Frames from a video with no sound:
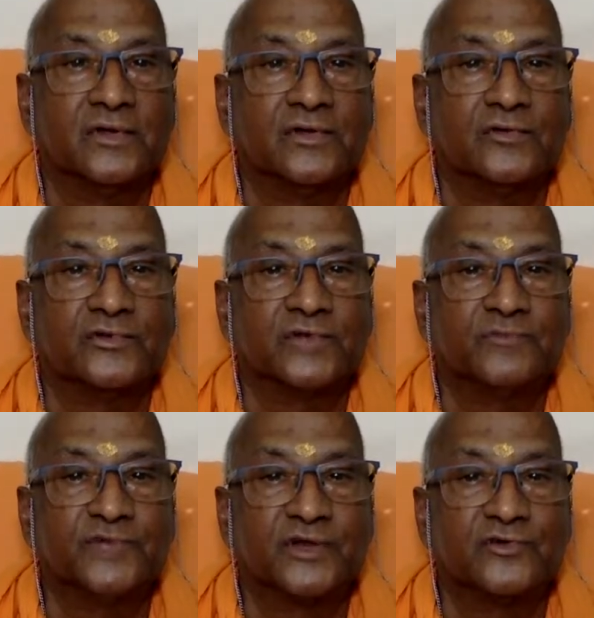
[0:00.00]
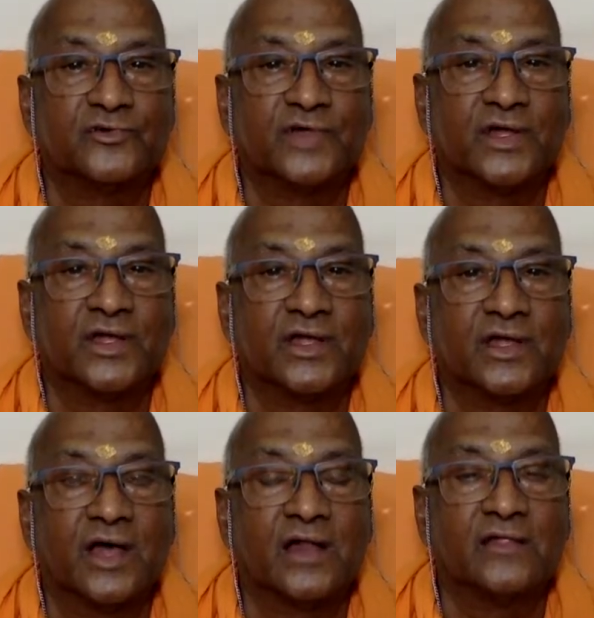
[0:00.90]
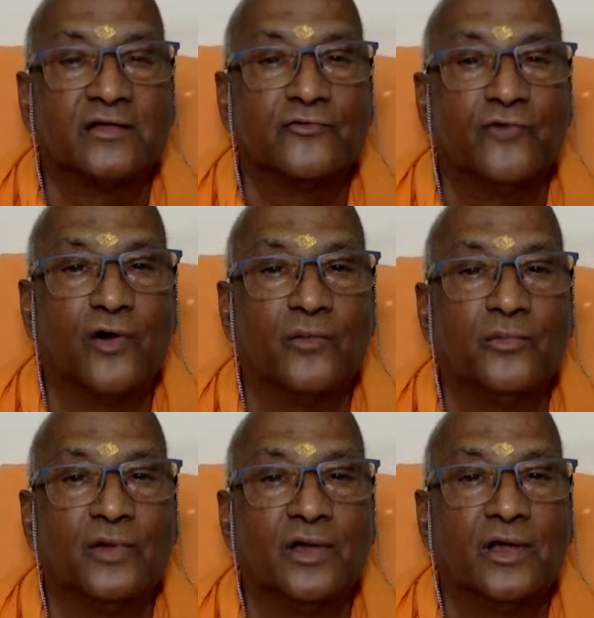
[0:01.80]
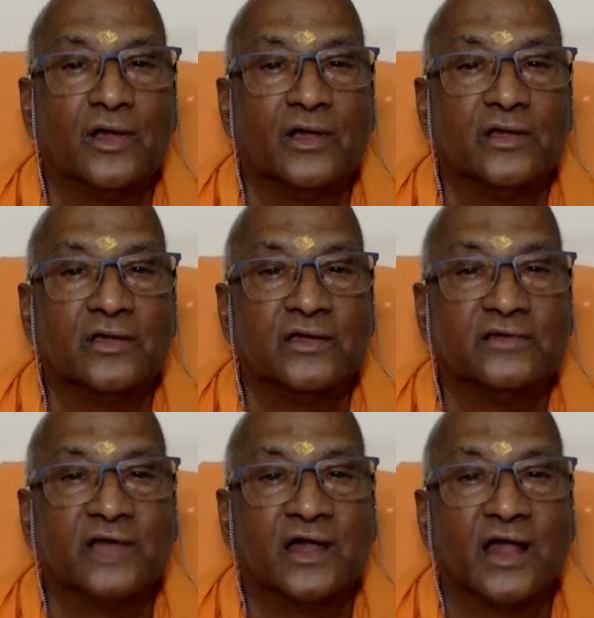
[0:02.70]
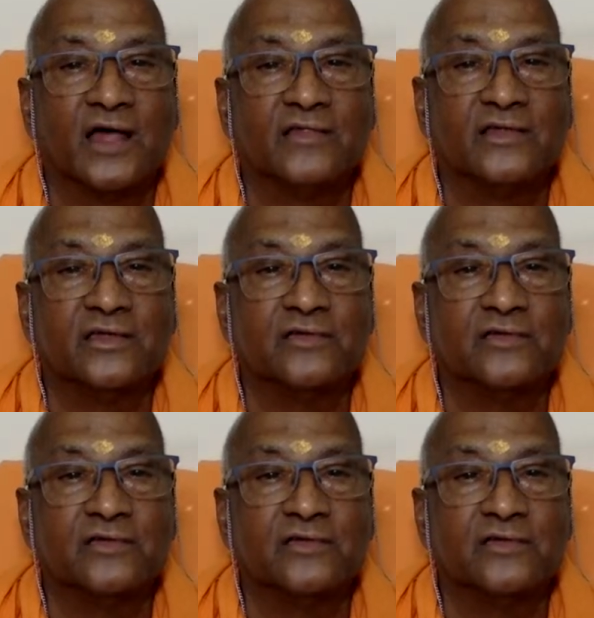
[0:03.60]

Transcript: You are subject to taking another form is anadi.